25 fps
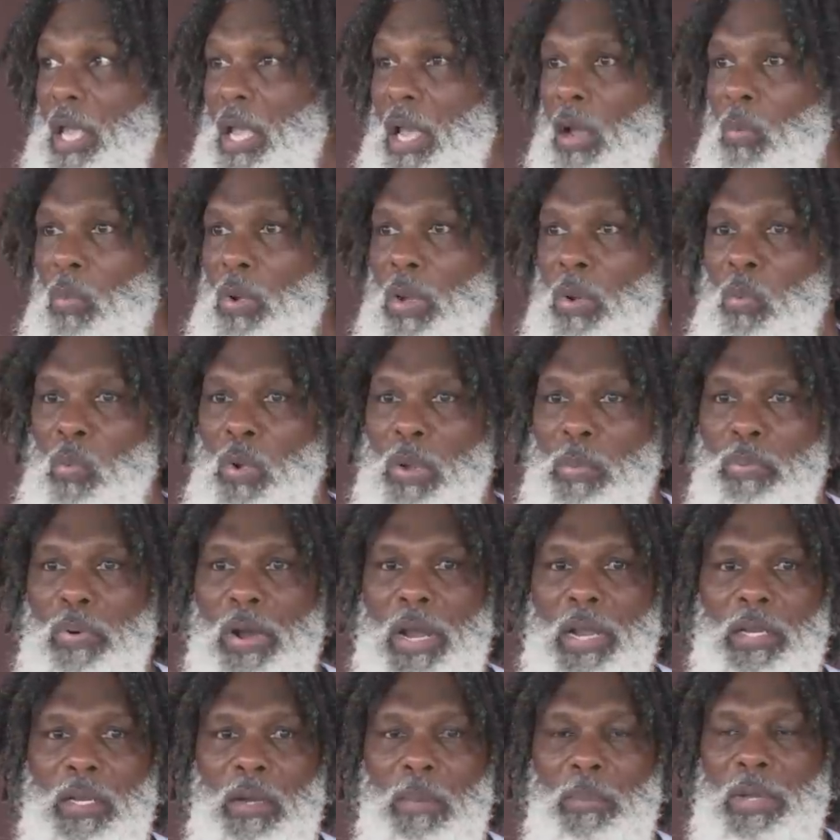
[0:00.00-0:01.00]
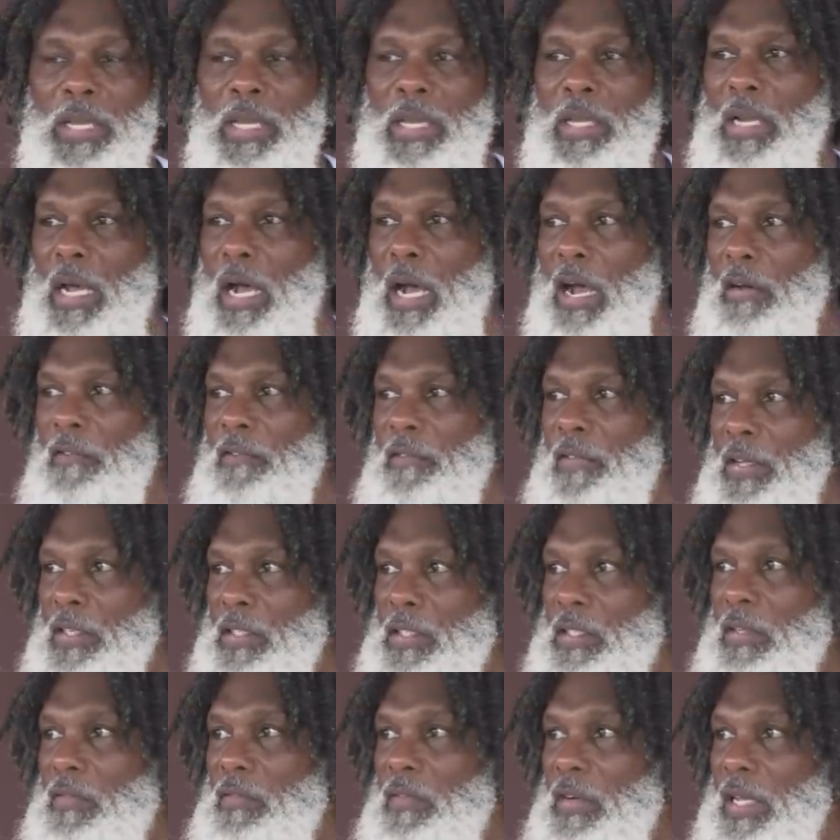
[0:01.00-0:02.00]
And when we bring them in
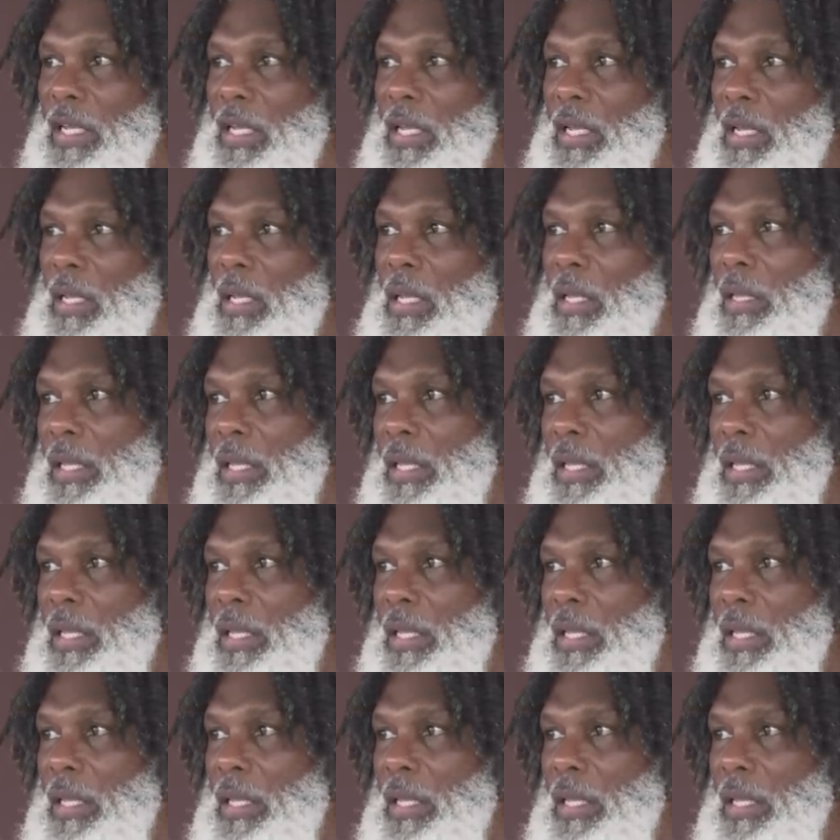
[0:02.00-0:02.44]
offensively,